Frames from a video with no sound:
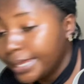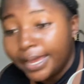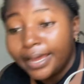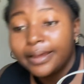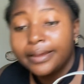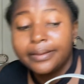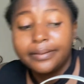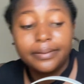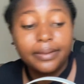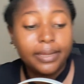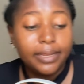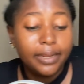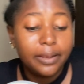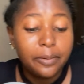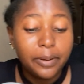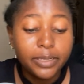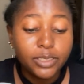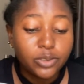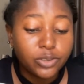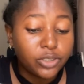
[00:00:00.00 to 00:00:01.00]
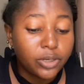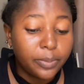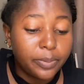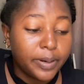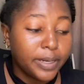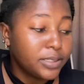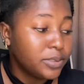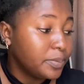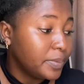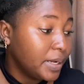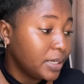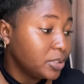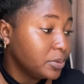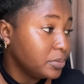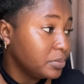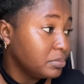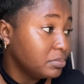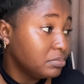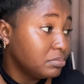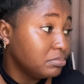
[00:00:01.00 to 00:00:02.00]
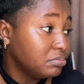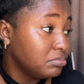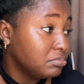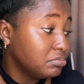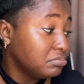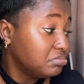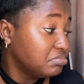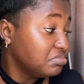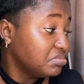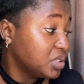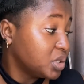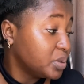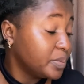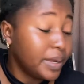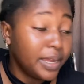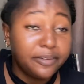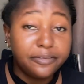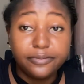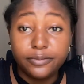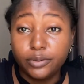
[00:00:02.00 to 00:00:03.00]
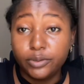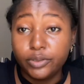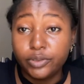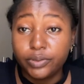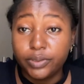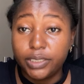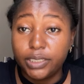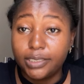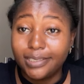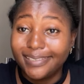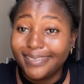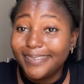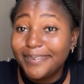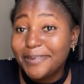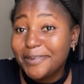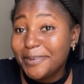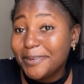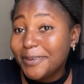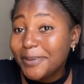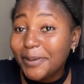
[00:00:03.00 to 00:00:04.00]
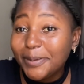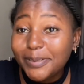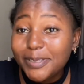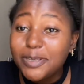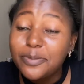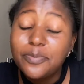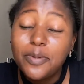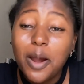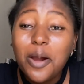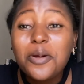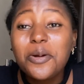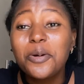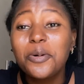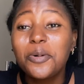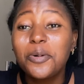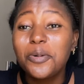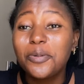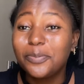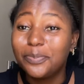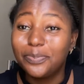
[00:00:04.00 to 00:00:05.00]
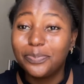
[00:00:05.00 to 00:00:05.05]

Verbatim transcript: yeah and i went to shop right to buy to buy food to eat so tomorrow